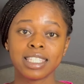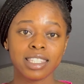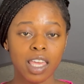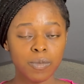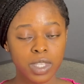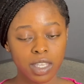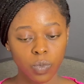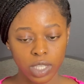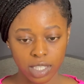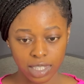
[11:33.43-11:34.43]
Same thing
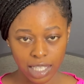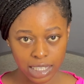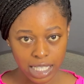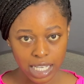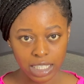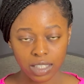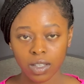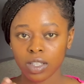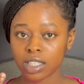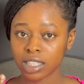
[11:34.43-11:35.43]
with the deadline.
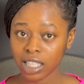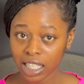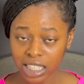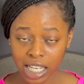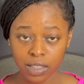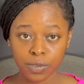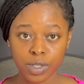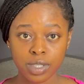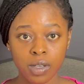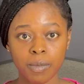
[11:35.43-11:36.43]
The deadline for
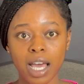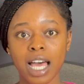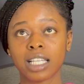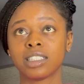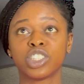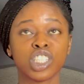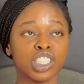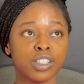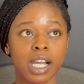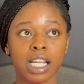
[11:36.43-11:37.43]
summer
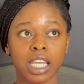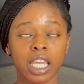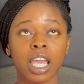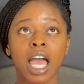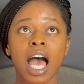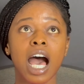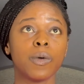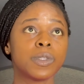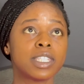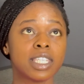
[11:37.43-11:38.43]
generally, I
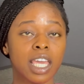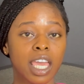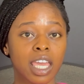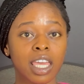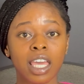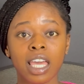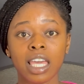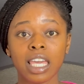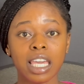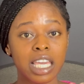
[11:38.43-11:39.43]
would say
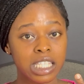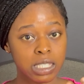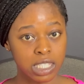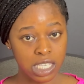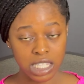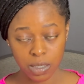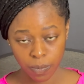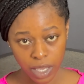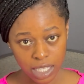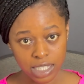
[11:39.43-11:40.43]
it
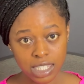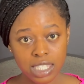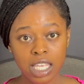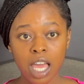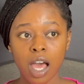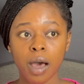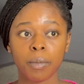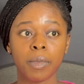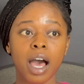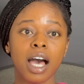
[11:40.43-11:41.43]
depends.
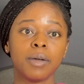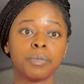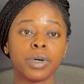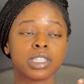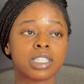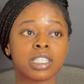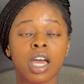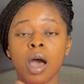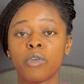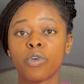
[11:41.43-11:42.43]
But
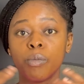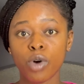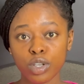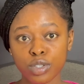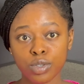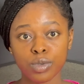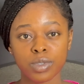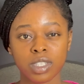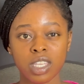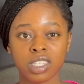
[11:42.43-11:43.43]
for most
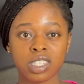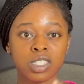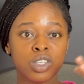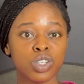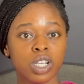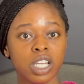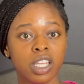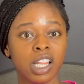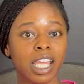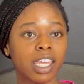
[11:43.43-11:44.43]
schools, it's
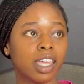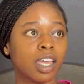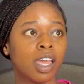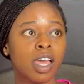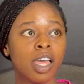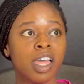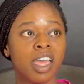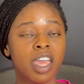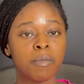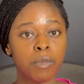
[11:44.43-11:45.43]
usually like
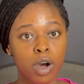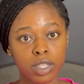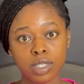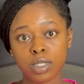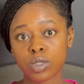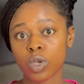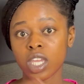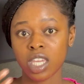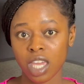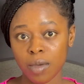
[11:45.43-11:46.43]
a month to a
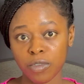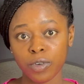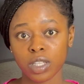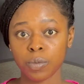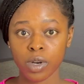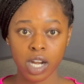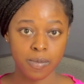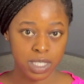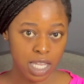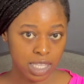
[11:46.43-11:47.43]
year before the
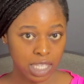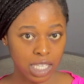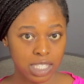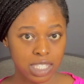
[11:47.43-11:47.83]
program start date.